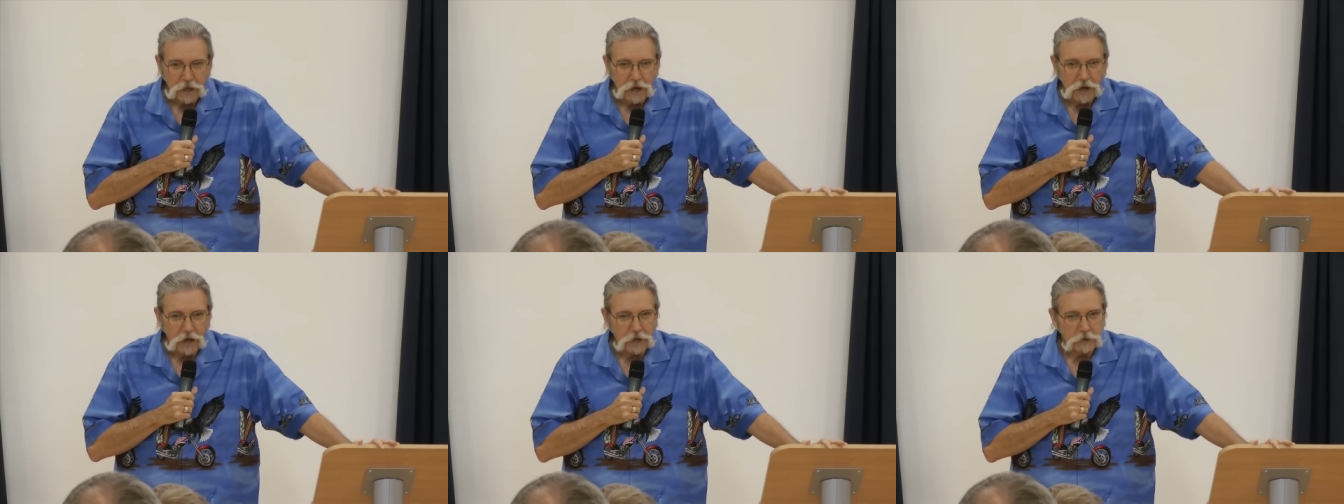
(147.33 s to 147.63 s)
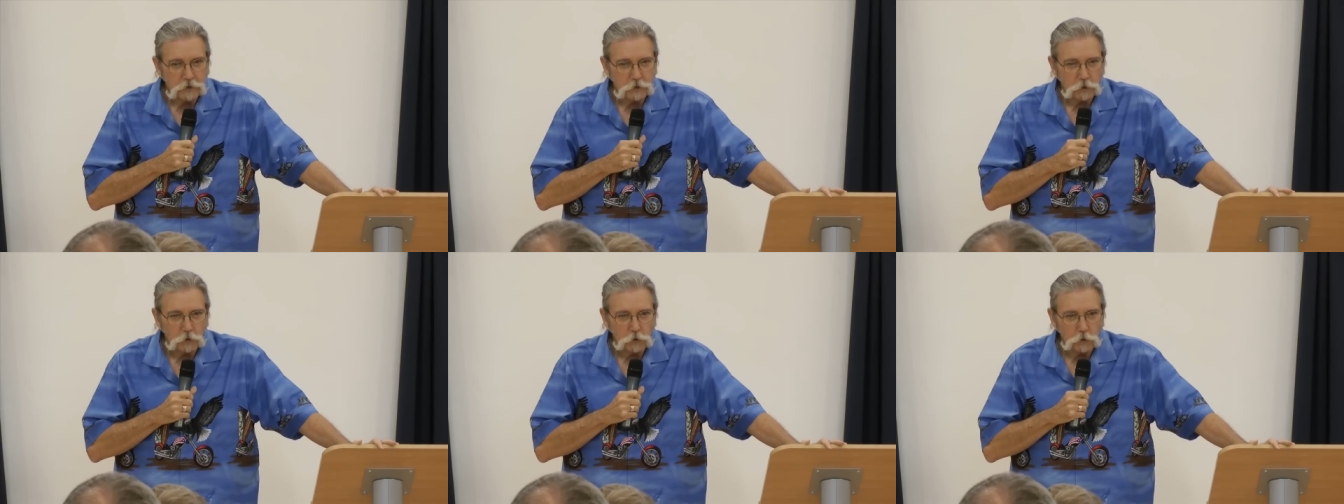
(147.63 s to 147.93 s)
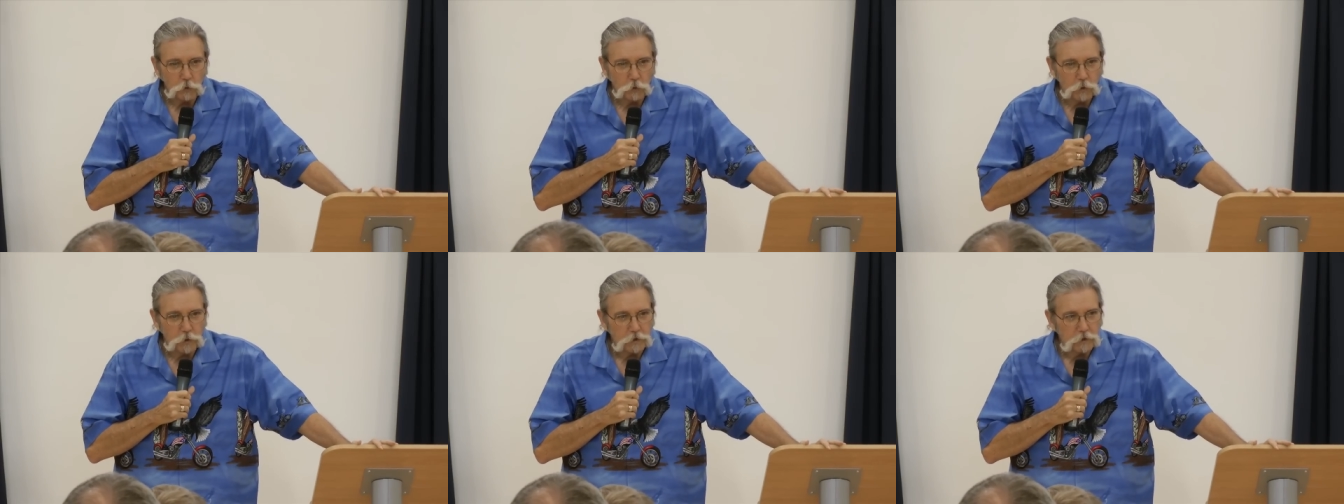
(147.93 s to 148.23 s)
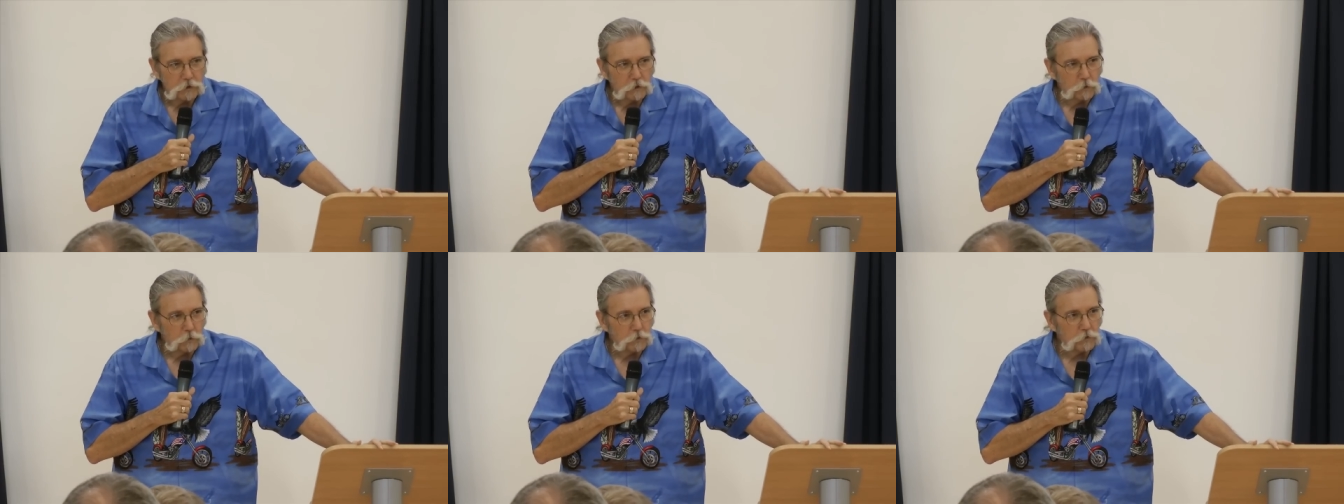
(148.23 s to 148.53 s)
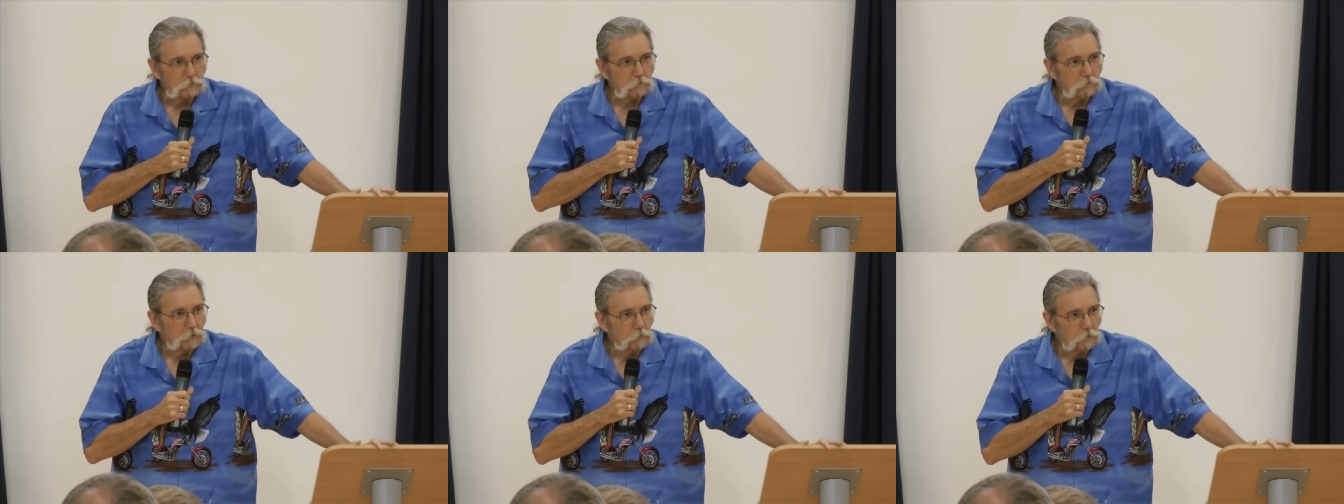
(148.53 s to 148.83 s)
I knew when the
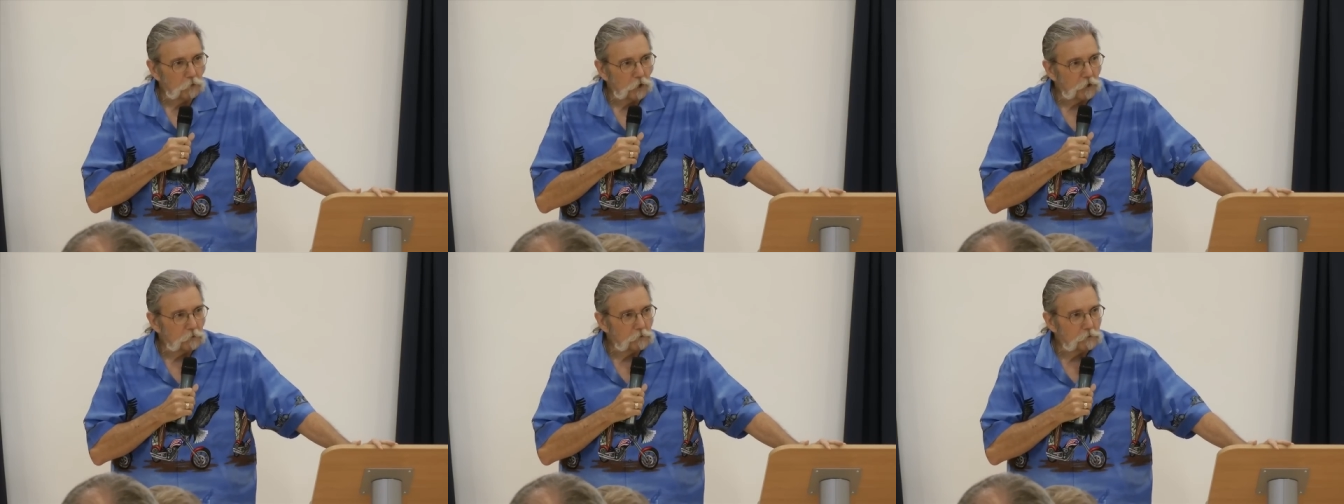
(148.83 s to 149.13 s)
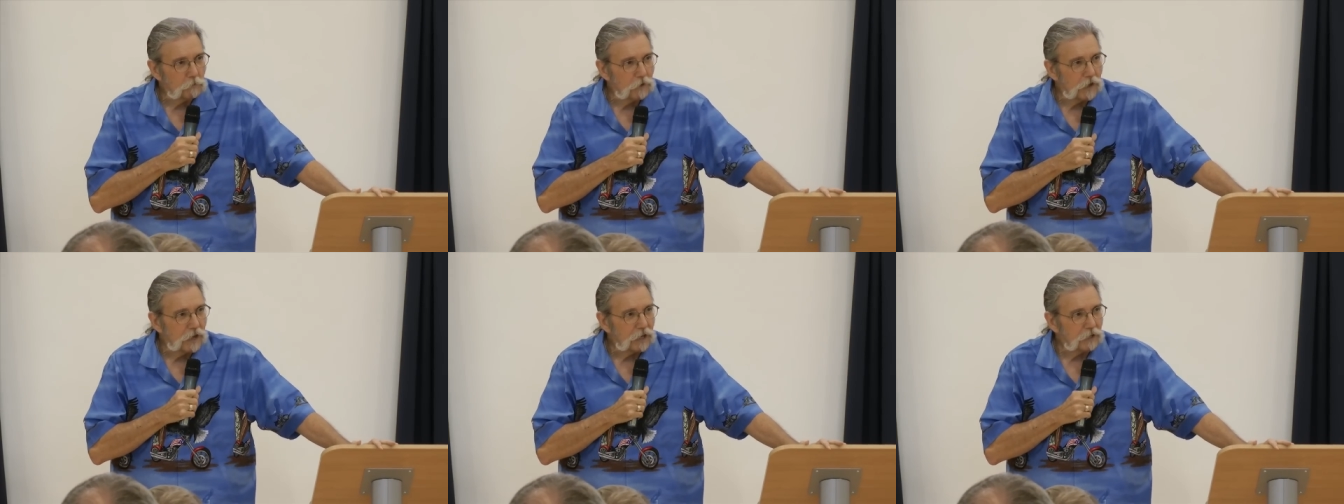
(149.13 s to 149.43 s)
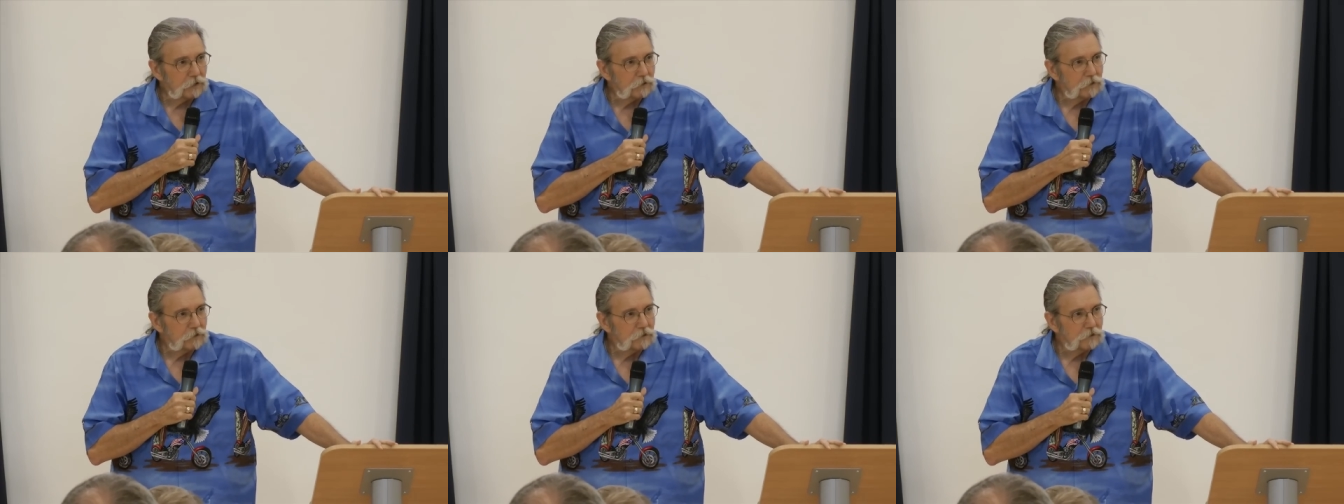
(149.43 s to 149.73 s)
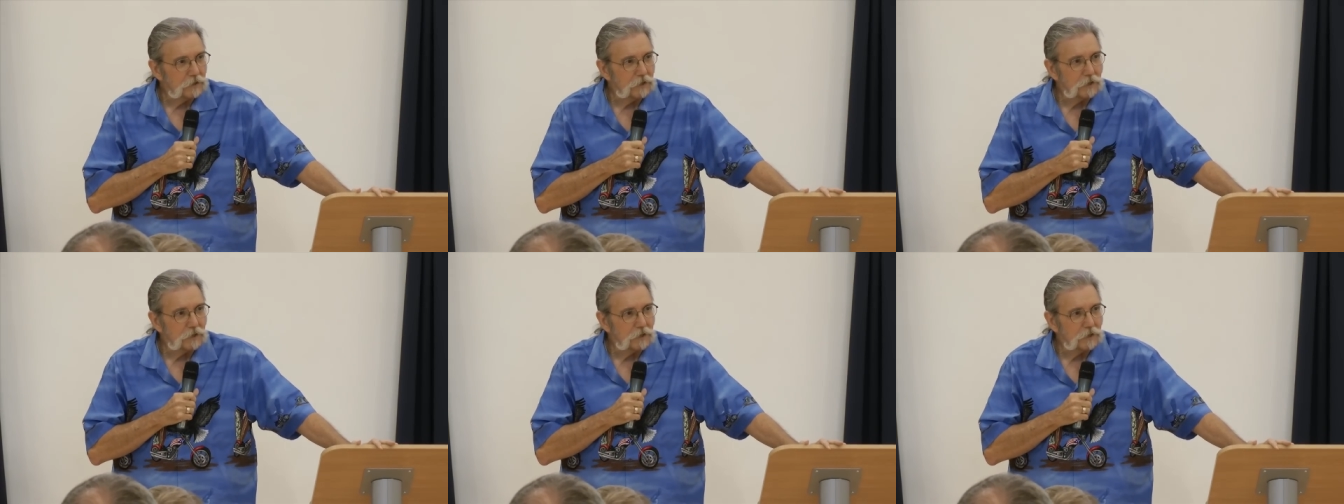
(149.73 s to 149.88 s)
Lord brought me back